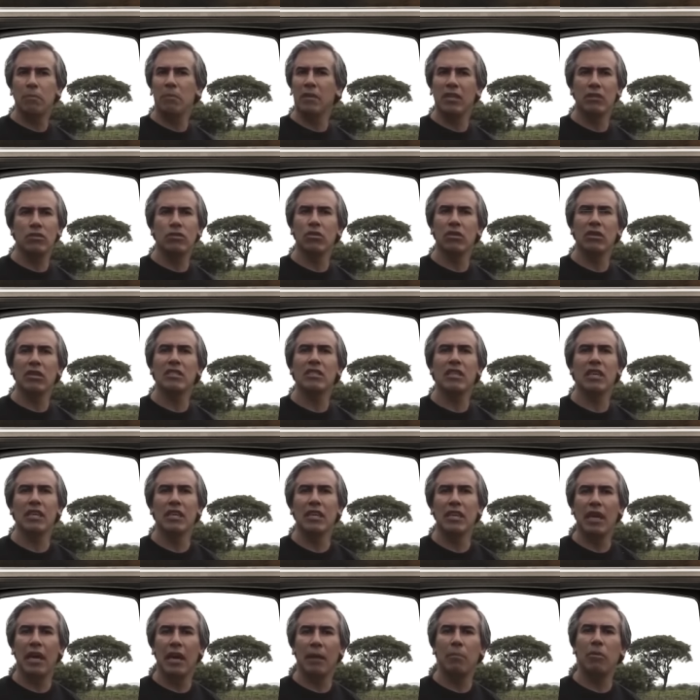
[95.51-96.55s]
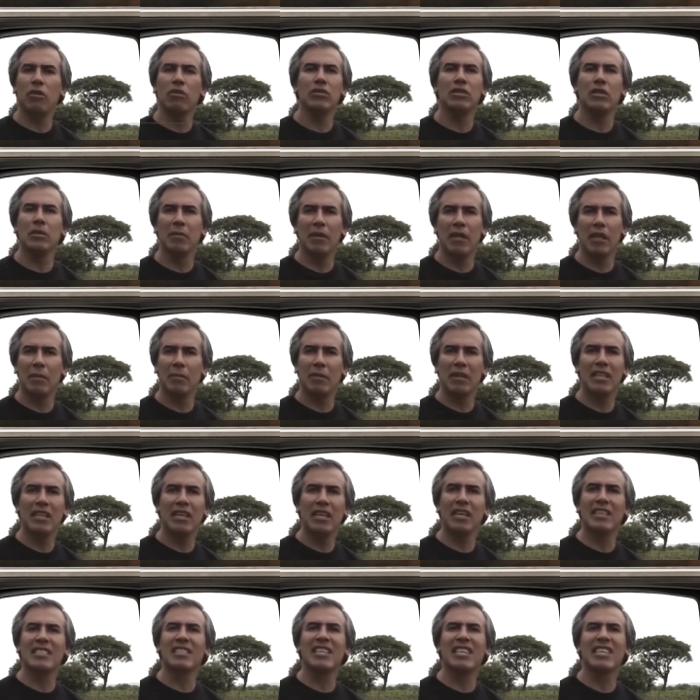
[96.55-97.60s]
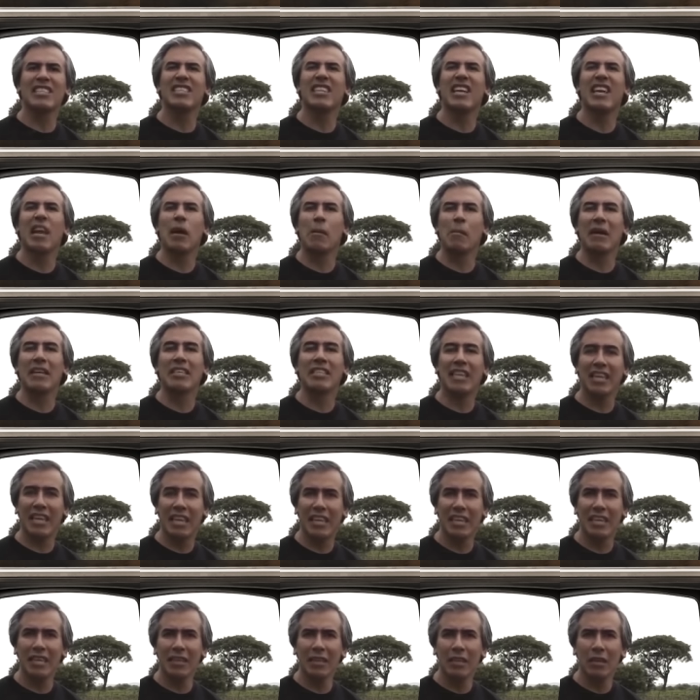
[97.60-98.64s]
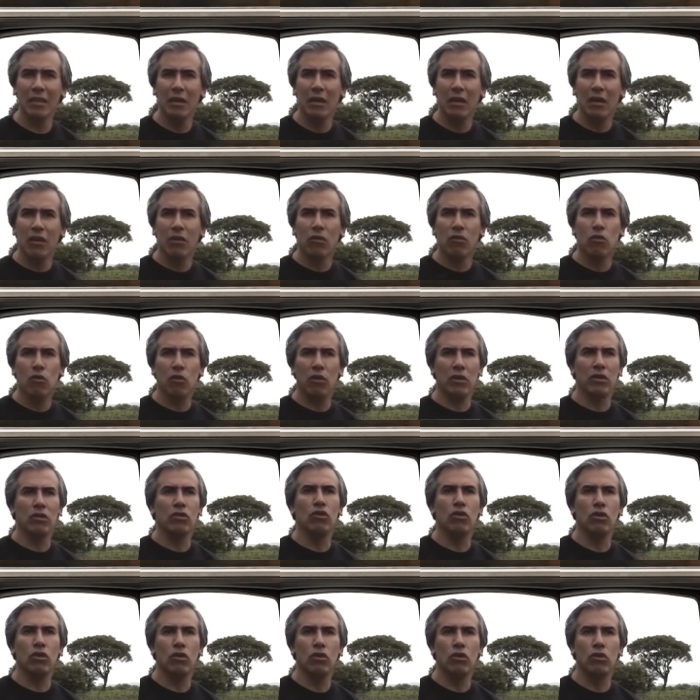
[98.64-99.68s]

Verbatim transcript: like it's been looked at by very serious people